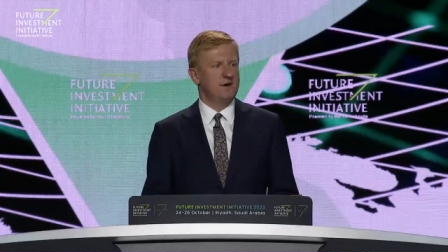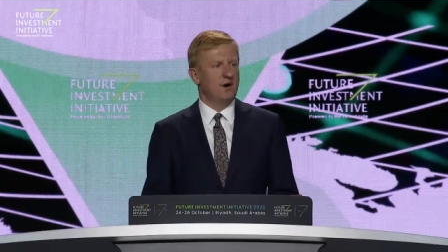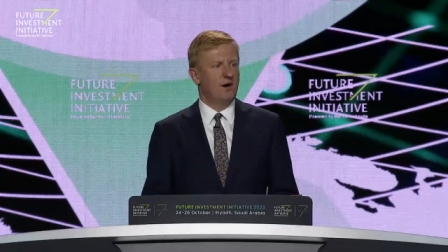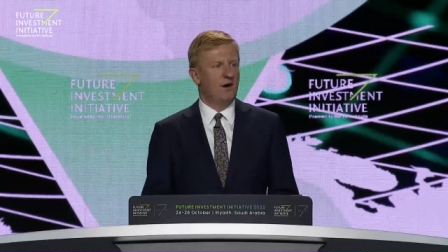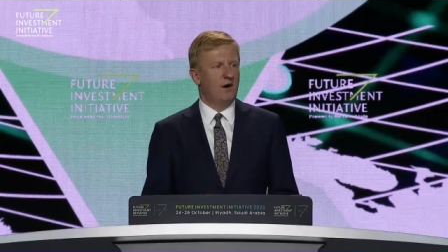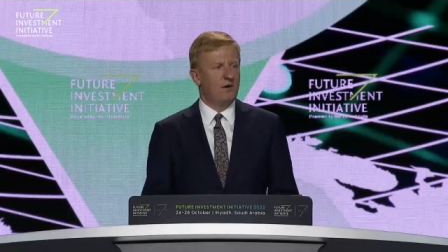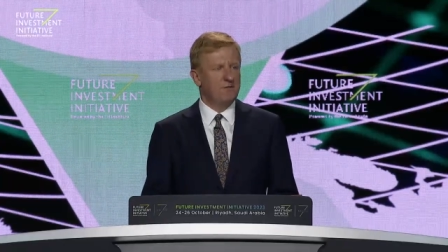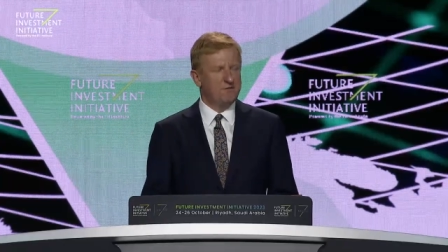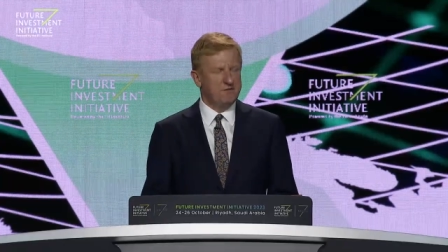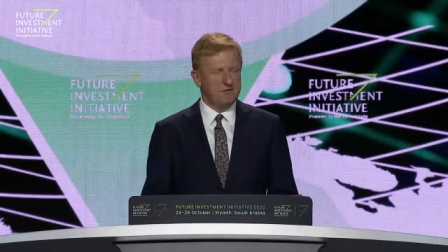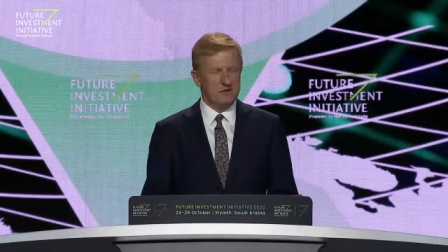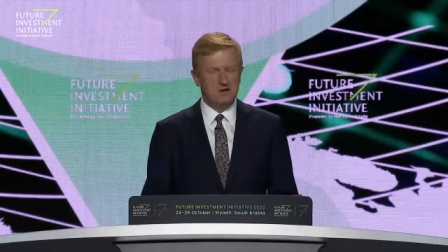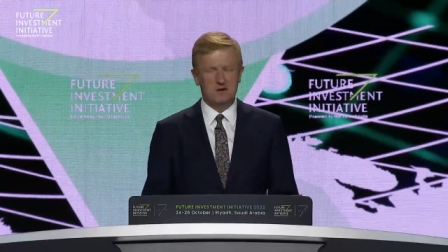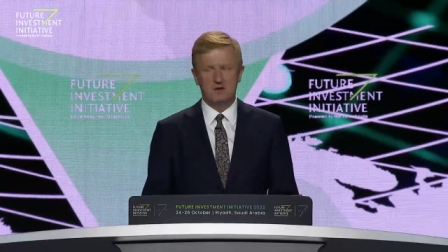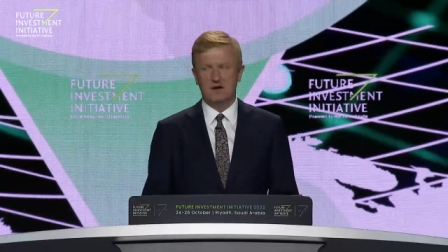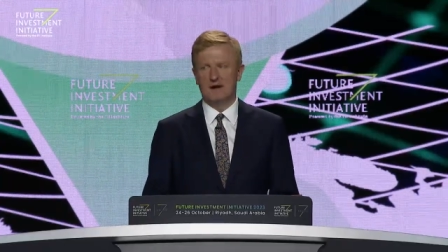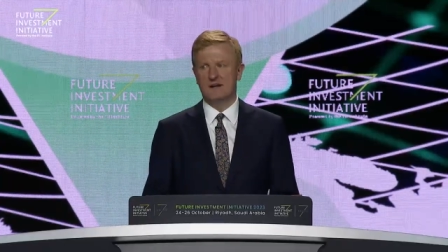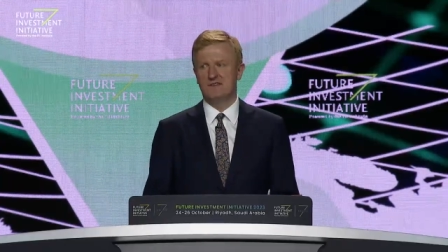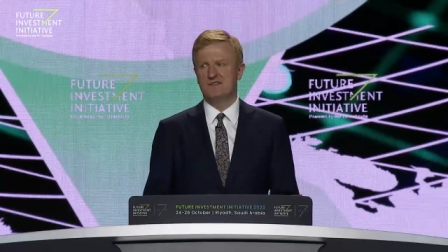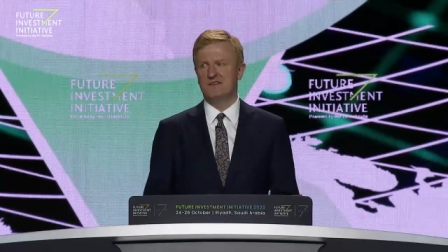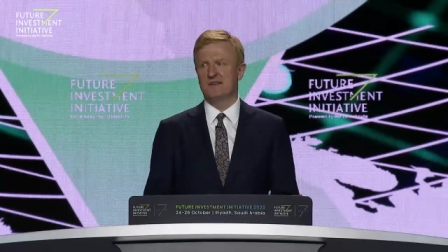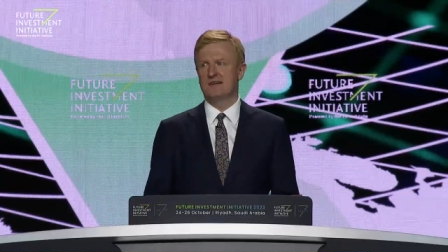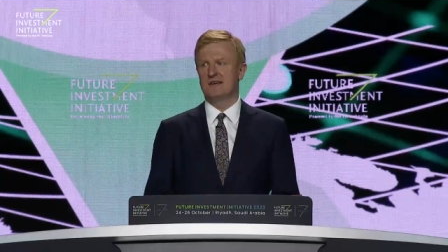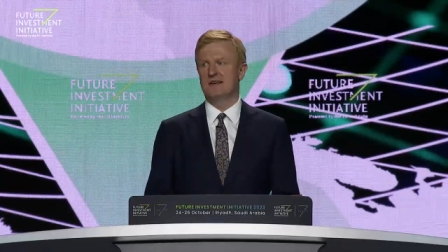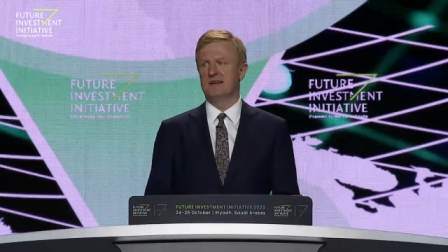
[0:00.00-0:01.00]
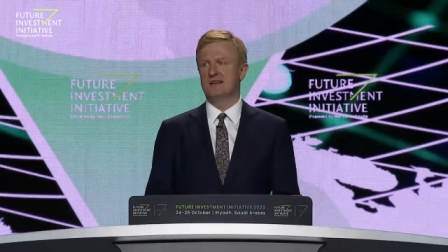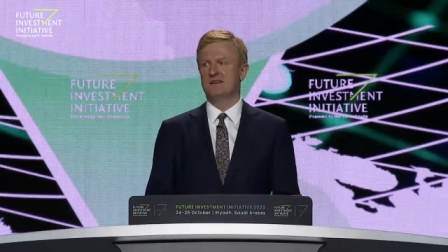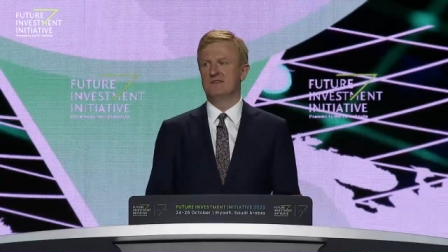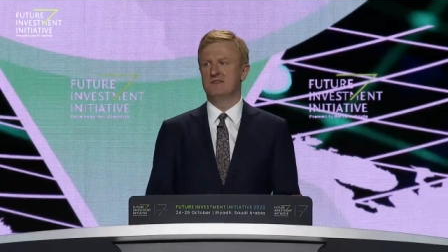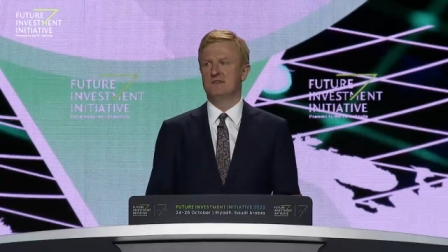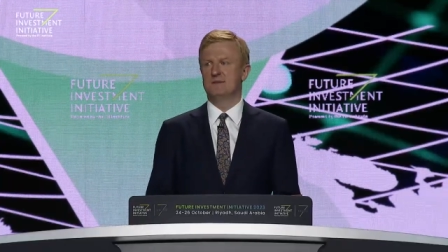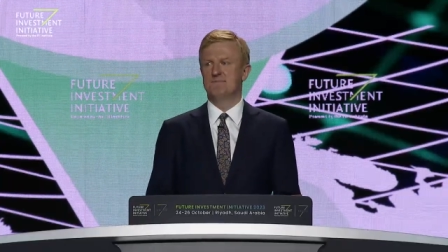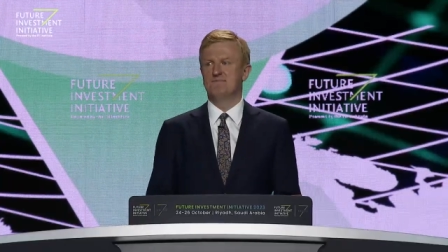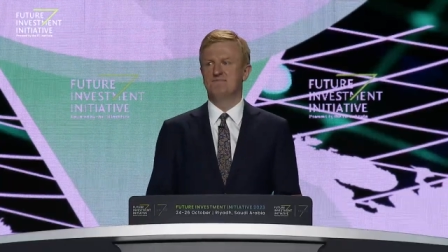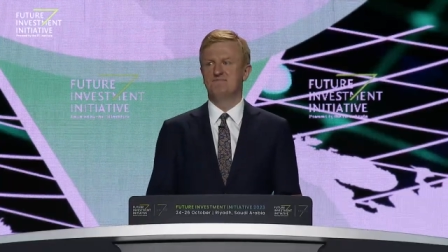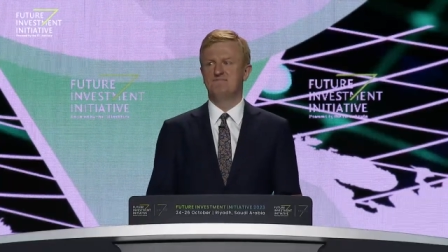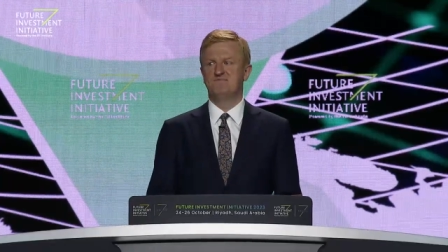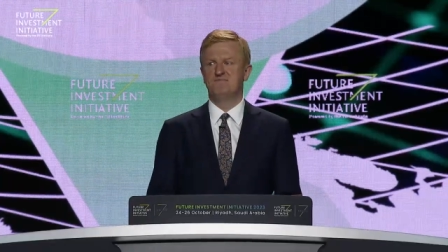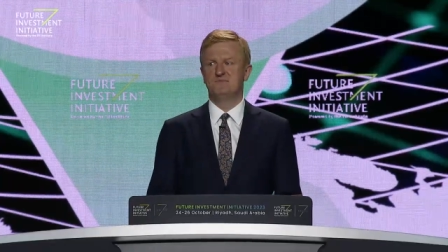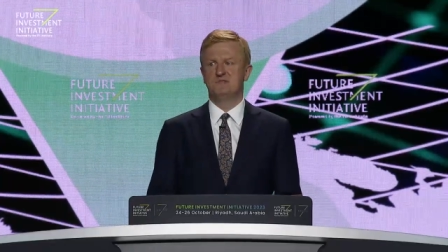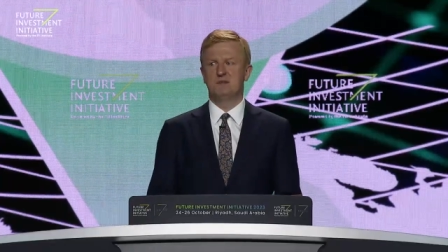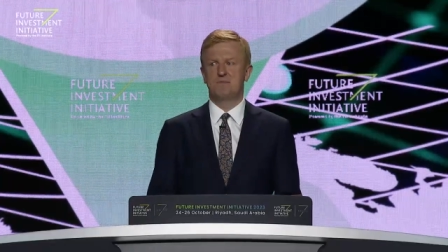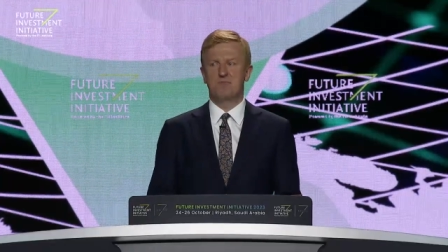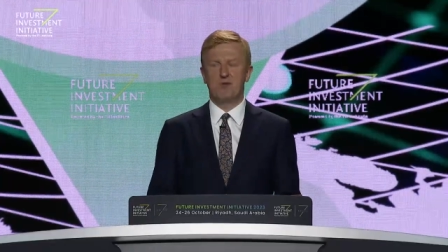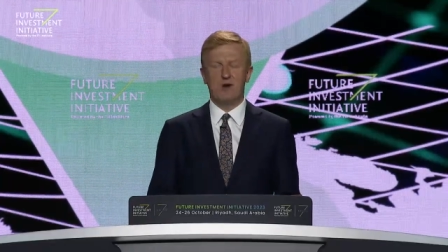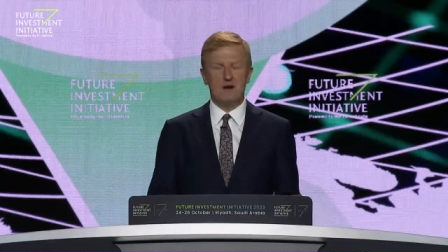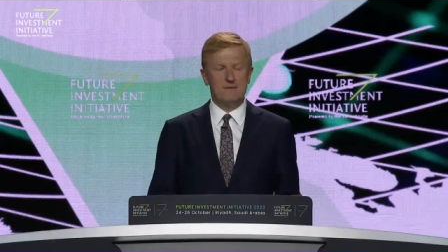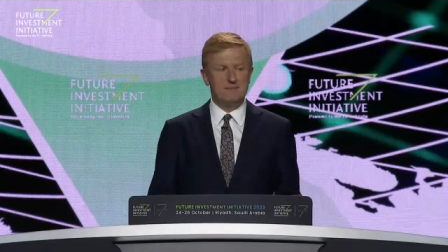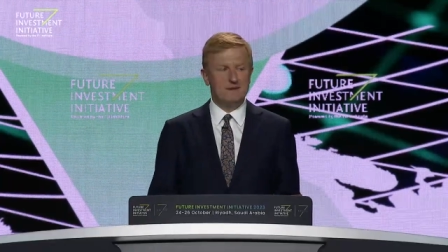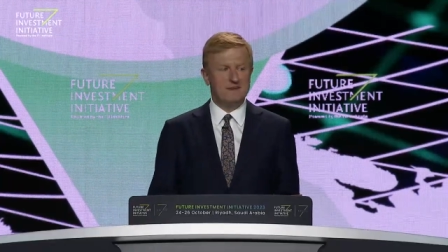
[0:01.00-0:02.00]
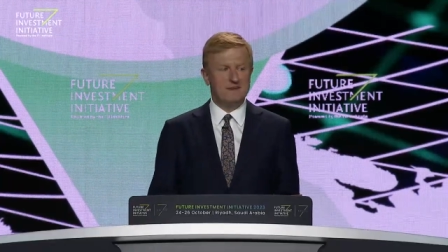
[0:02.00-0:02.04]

of the United Kingdom, the Prime